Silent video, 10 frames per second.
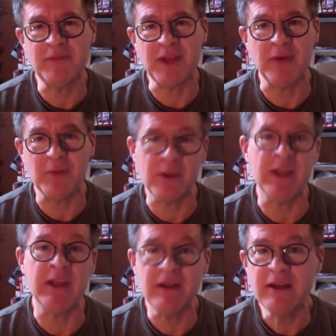that
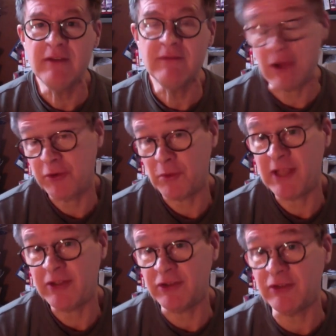we found a
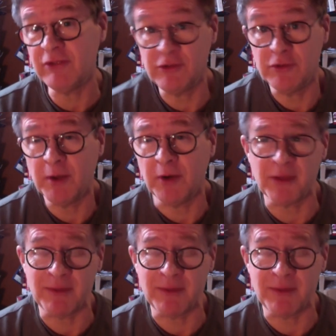way to, to do both.